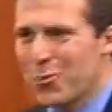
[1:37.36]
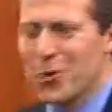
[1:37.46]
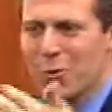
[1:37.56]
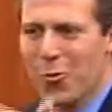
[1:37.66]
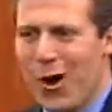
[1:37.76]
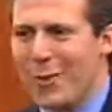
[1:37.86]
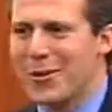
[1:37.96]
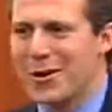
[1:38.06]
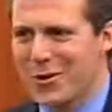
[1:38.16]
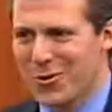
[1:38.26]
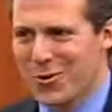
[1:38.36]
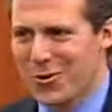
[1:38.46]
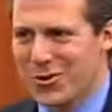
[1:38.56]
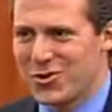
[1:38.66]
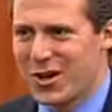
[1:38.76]
where you want me to control
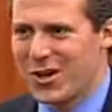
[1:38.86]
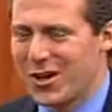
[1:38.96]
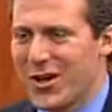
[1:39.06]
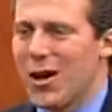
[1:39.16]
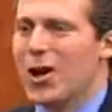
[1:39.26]
the agenda.